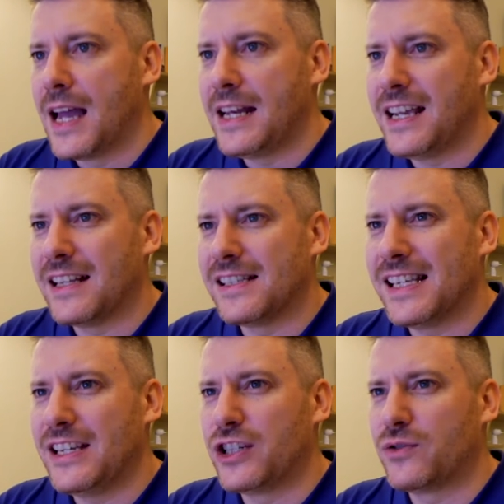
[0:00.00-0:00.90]
And you can
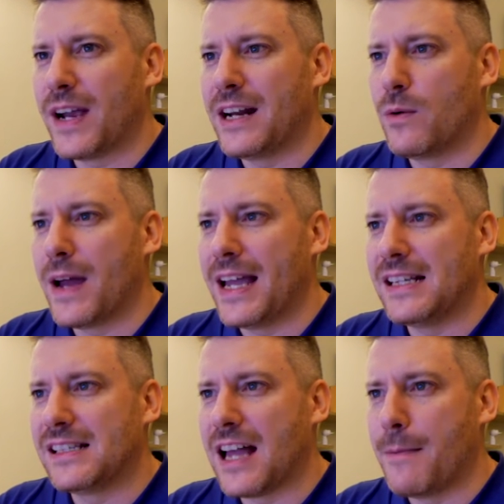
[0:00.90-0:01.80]
see straight away
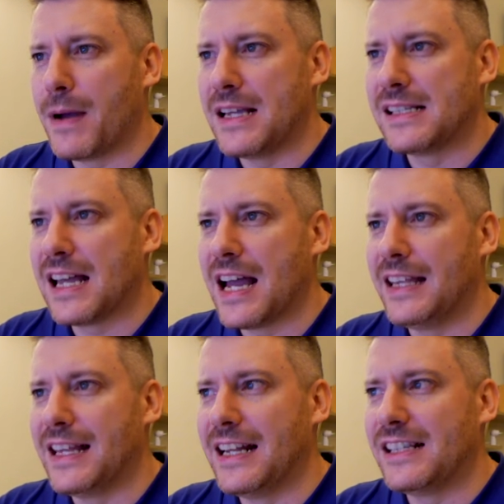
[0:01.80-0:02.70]
side by
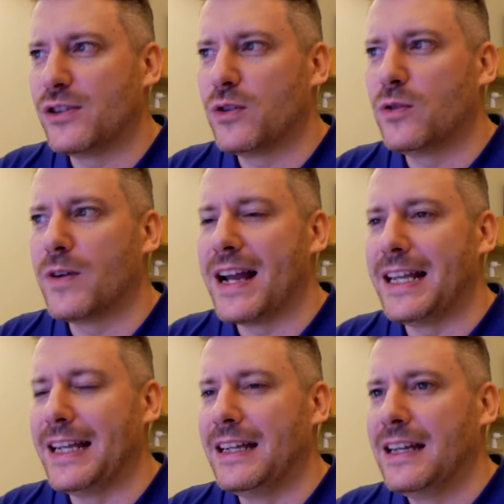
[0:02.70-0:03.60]
side that it's
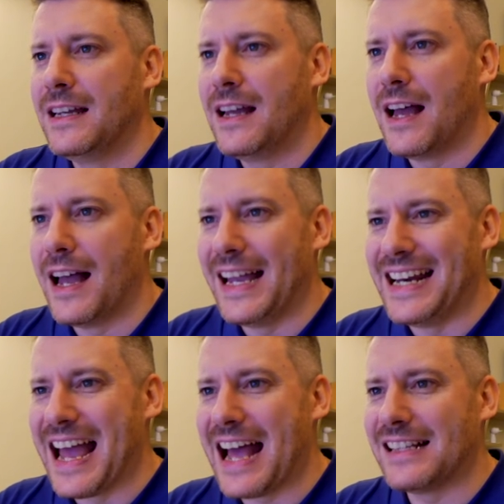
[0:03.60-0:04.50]
already uh,
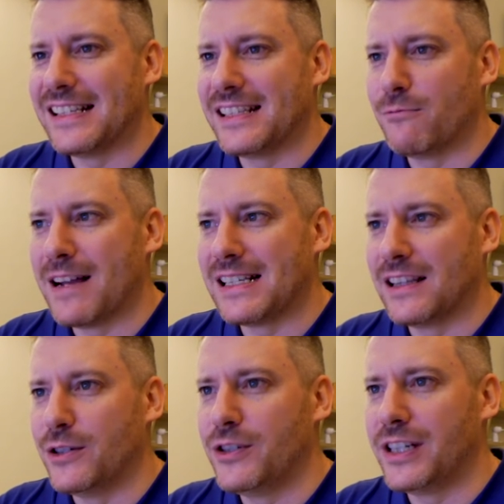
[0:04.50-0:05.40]
enhanced the
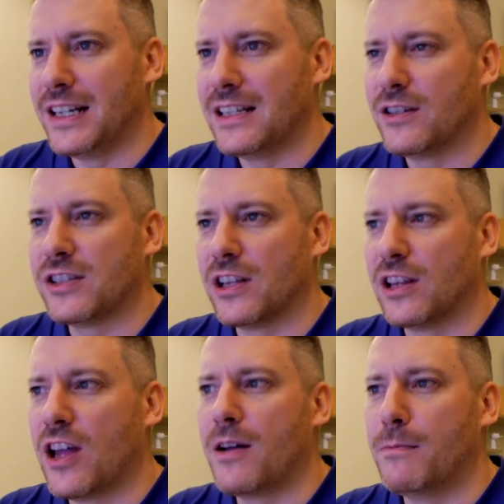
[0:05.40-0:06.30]
resolution. It looks a
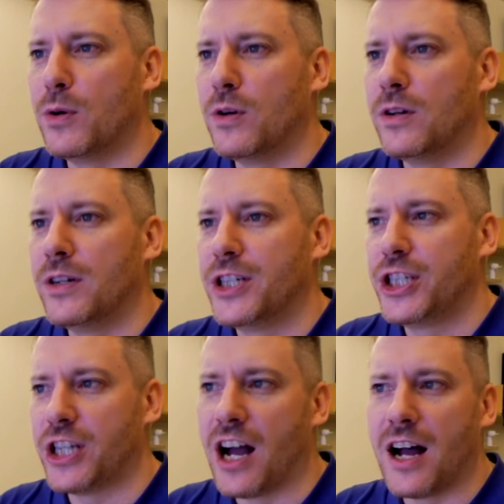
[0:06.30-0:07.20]
lot more
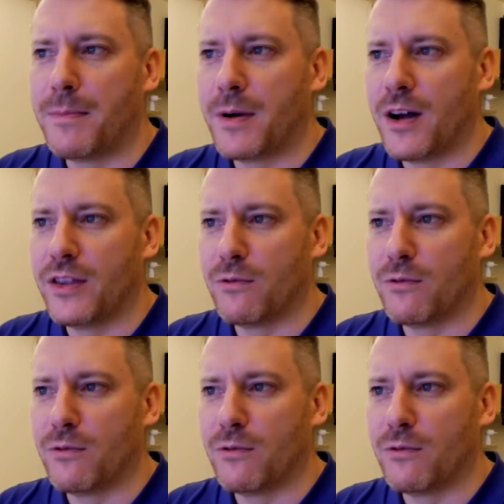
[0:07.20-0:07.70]
sharp on the